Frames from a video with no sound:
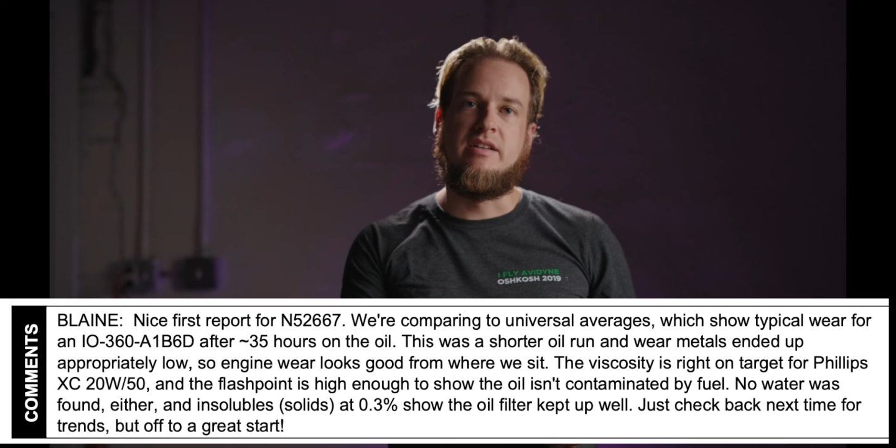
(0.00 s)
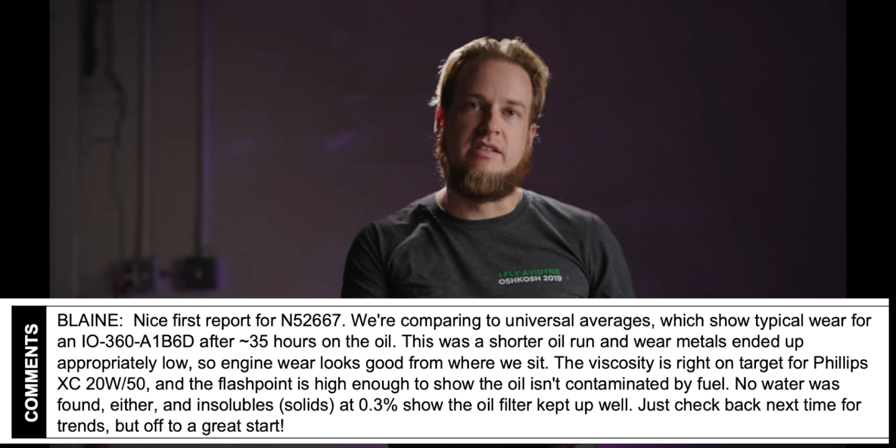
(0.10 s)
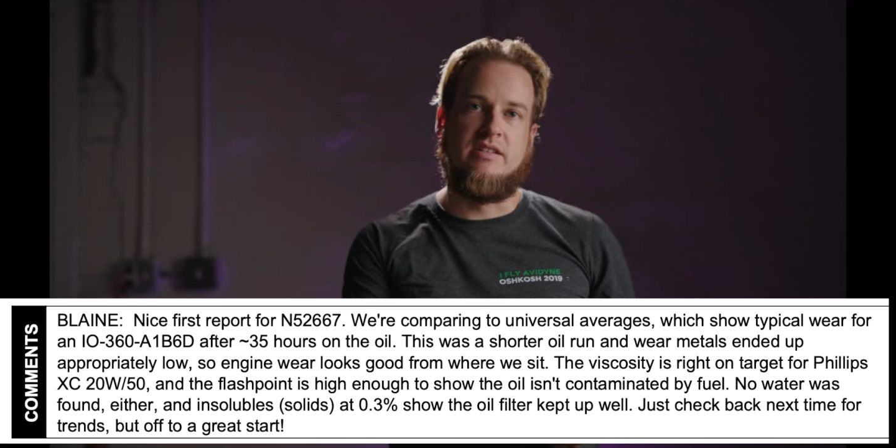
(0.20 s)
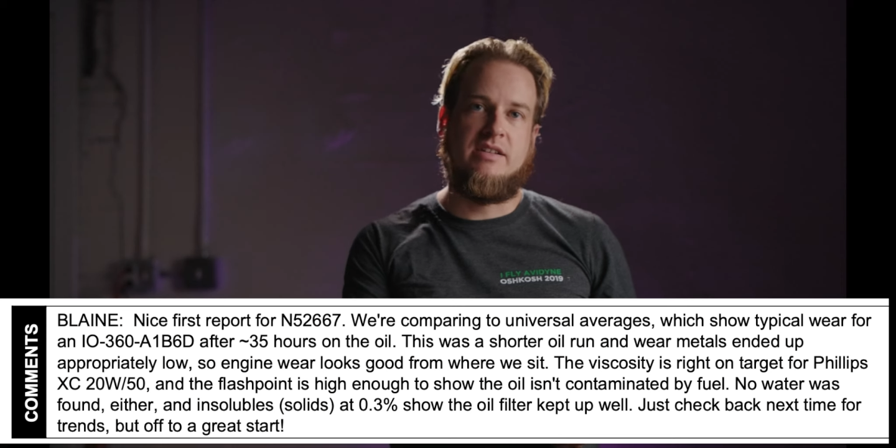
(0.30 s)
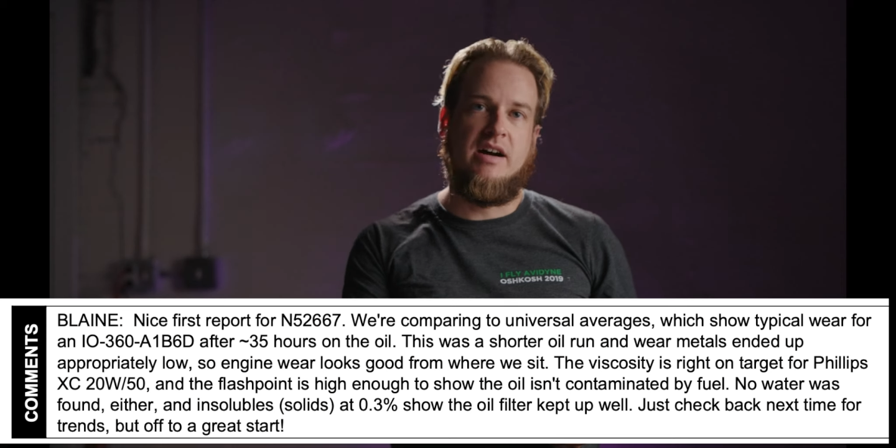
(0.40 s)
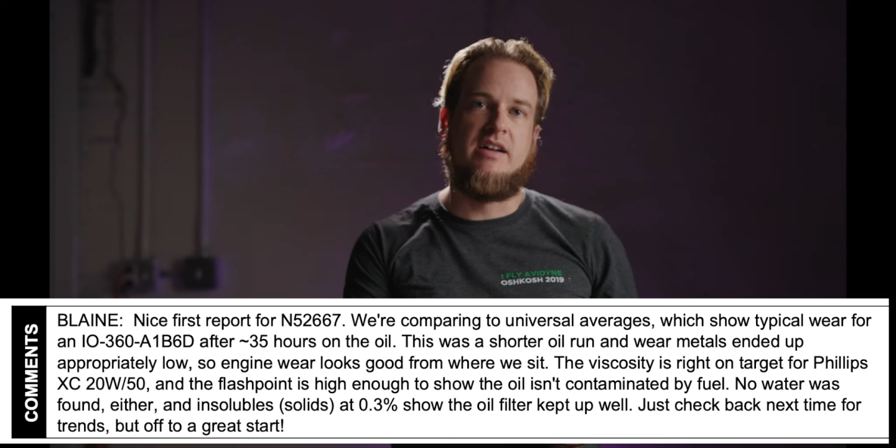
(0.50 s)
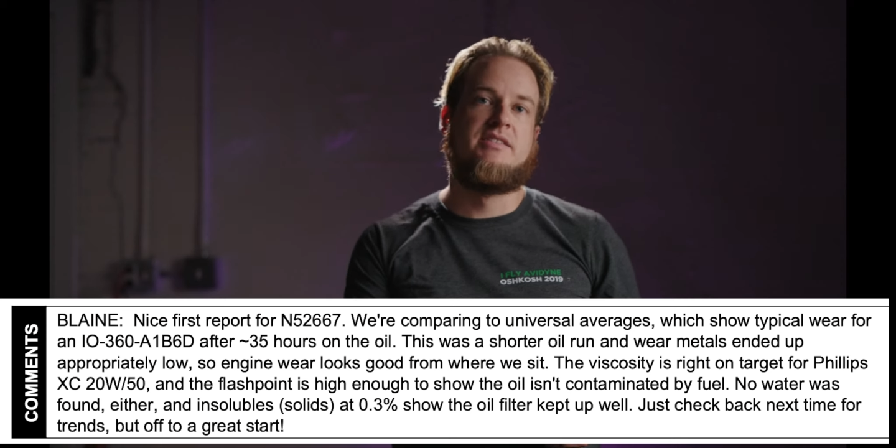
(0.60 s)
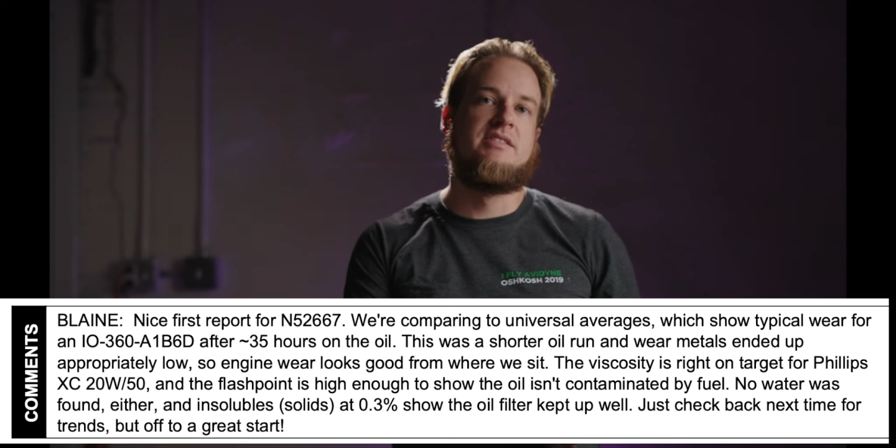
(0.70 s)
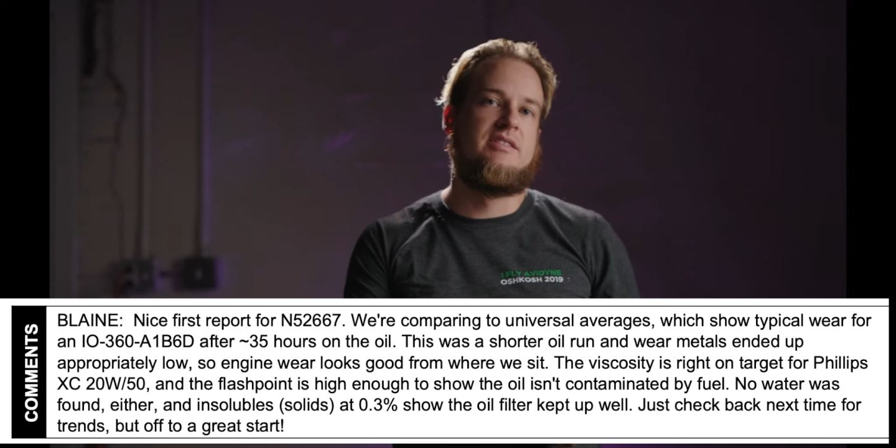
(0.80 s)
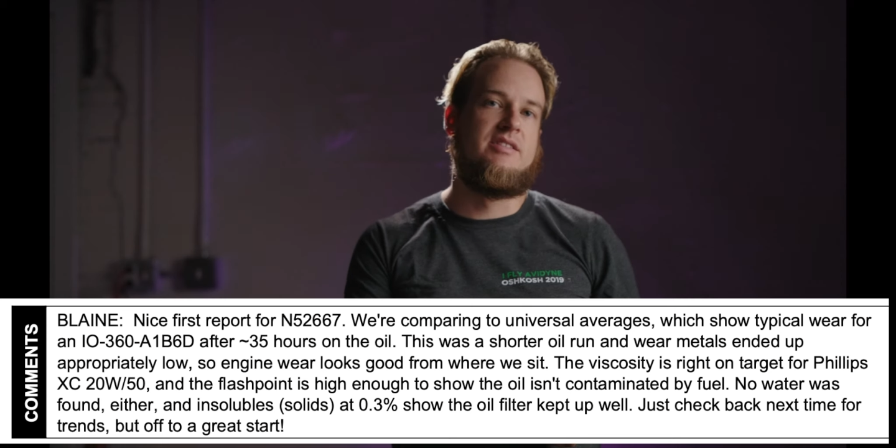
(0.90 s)

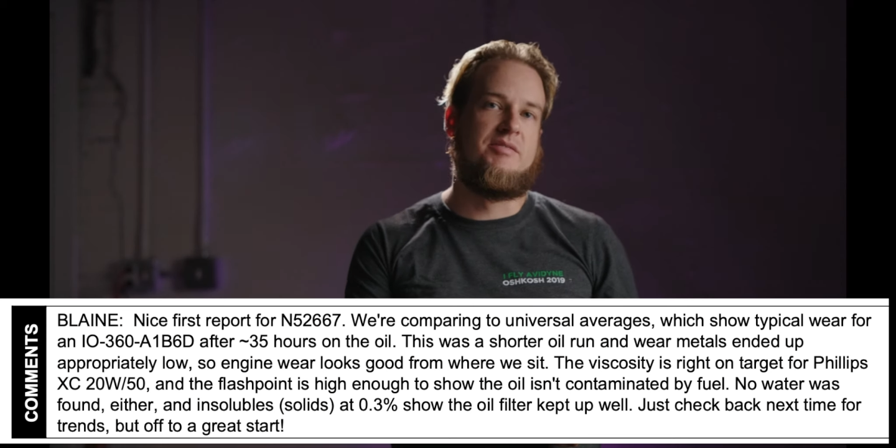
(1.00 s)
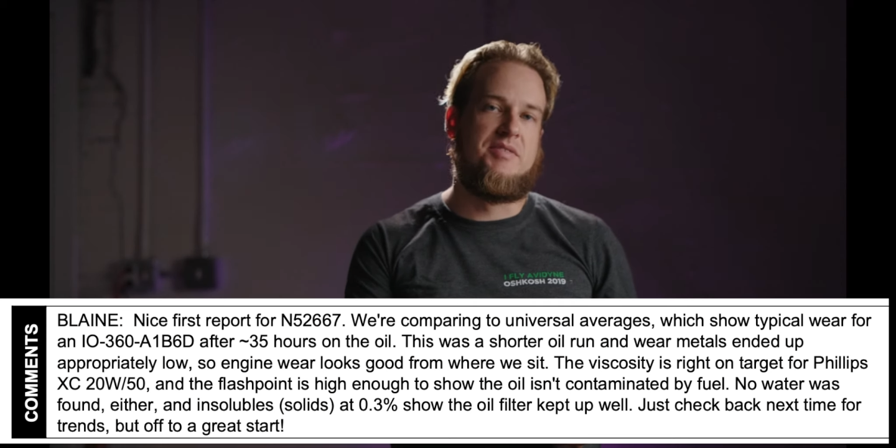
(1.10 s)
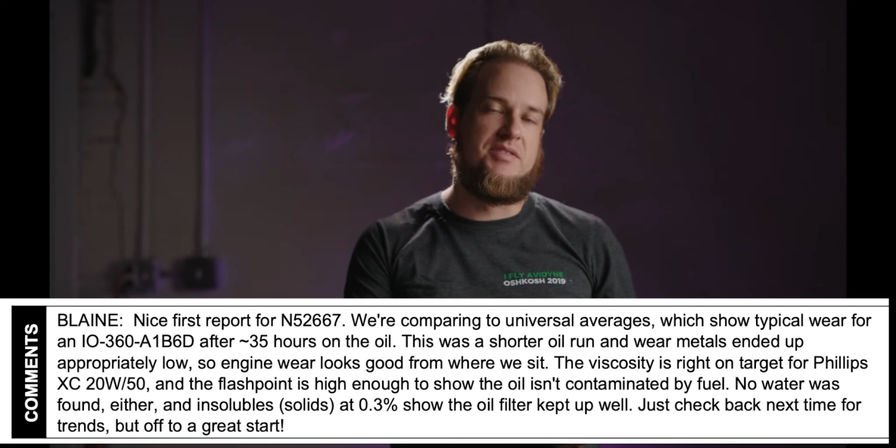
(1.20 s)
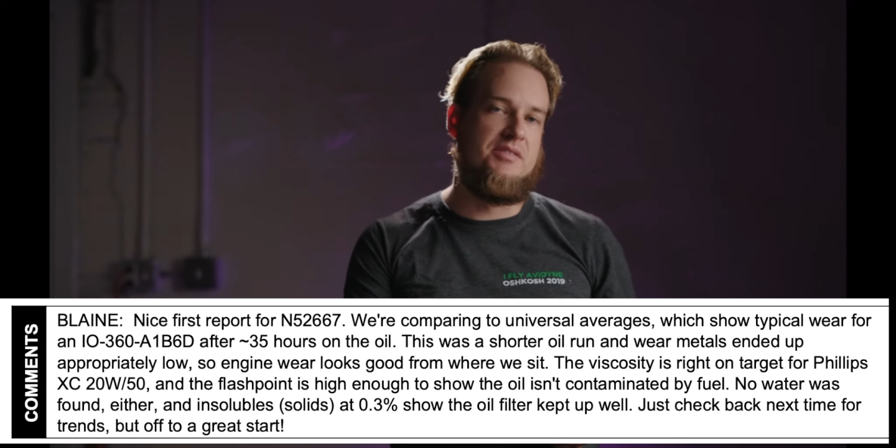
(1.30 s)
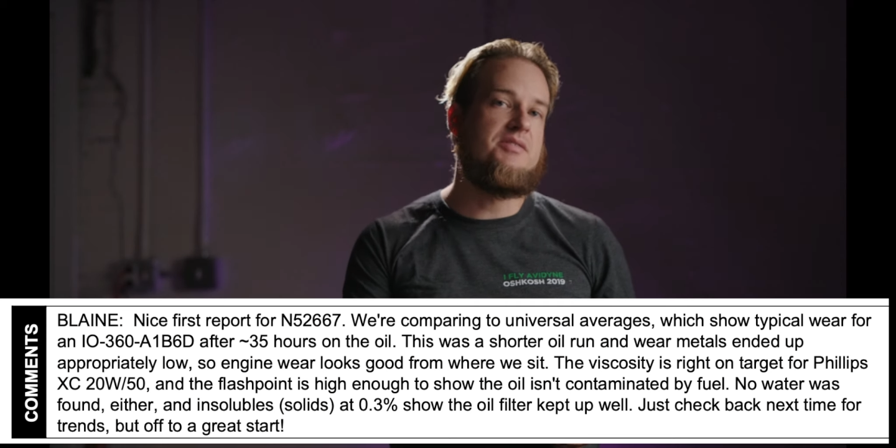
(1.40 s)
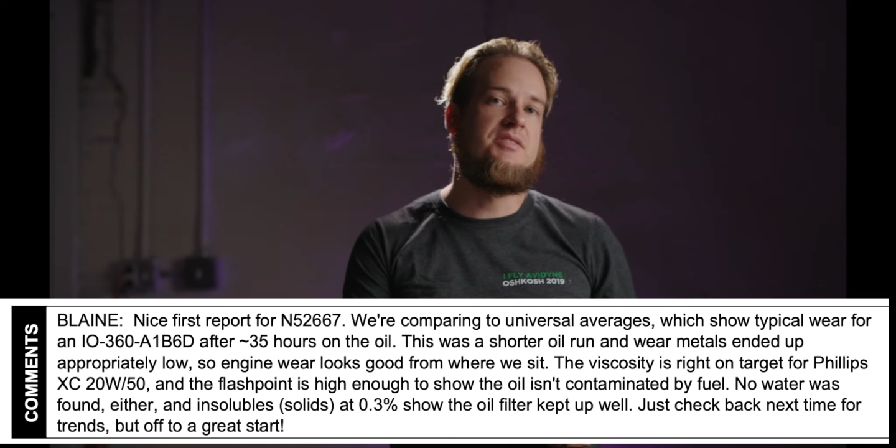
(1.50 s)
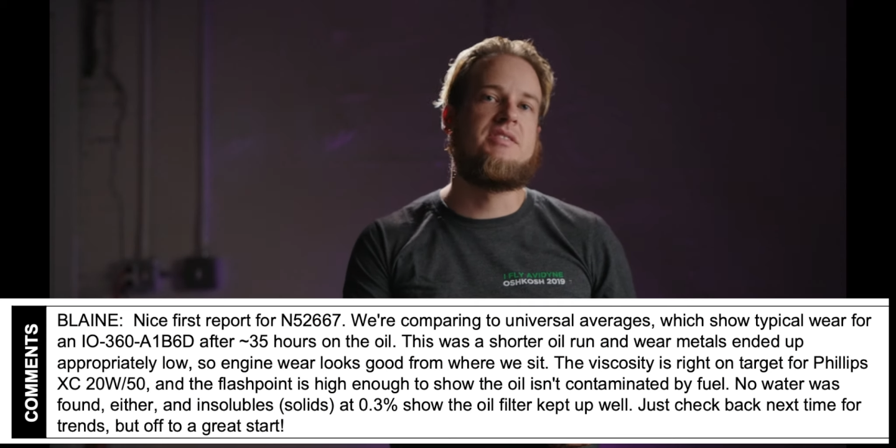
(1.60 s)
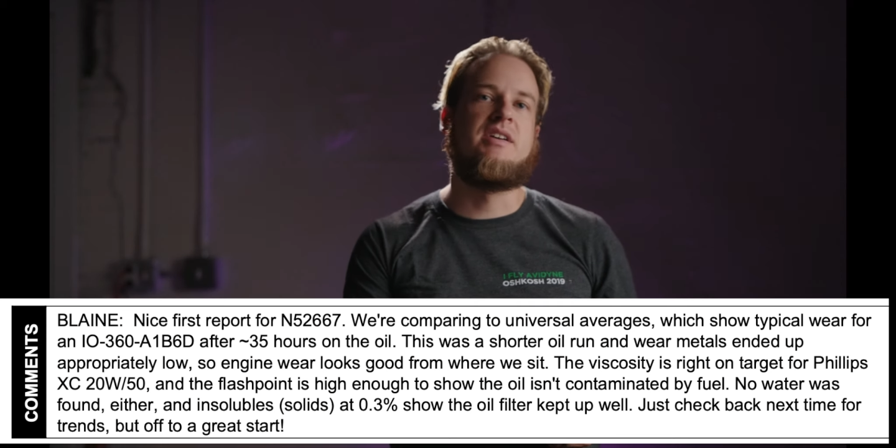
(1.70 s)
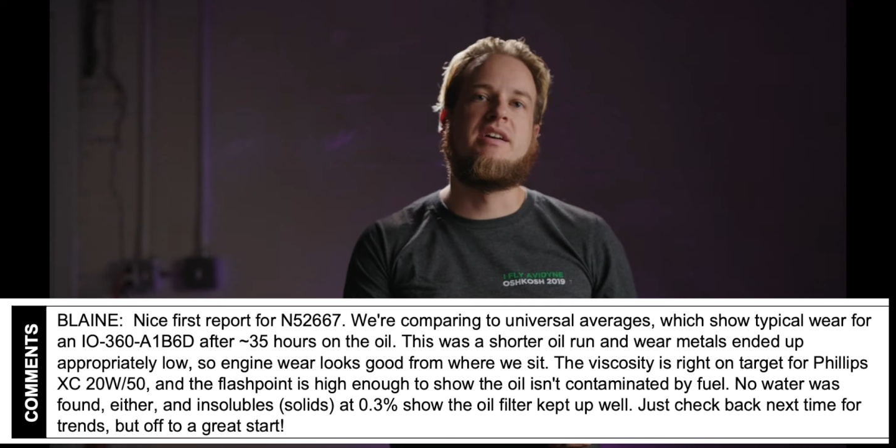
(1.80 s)
discuss the results